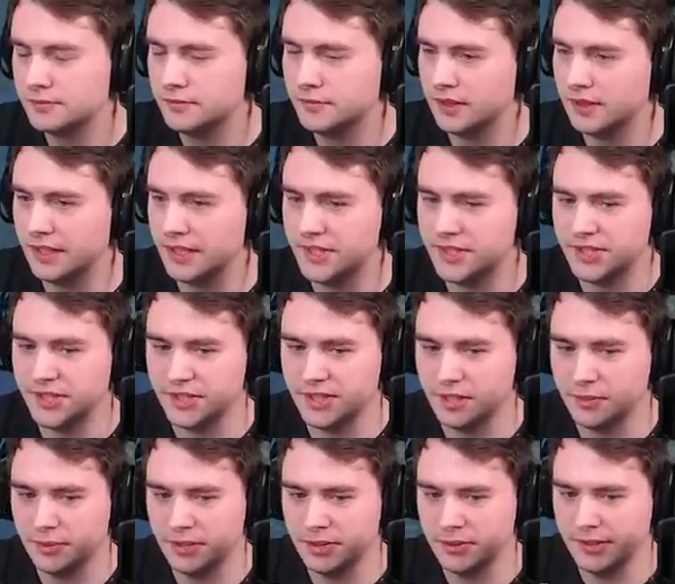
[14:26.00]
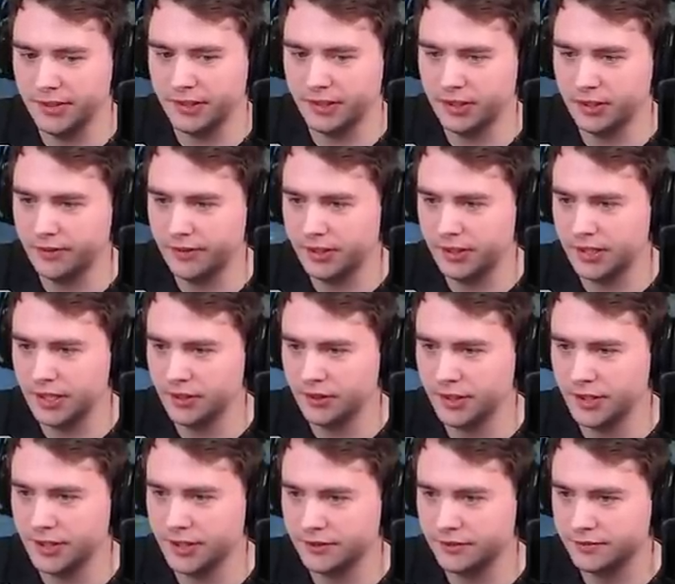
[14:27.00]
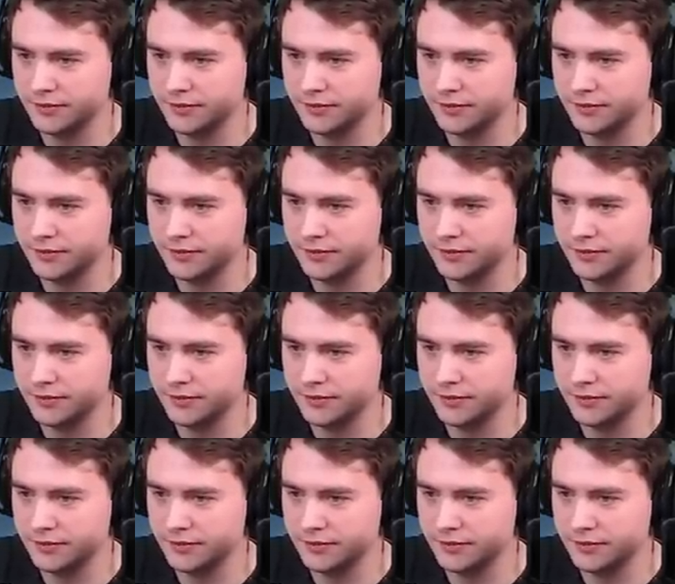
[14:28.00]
Lisa W incoming. Hell yeah.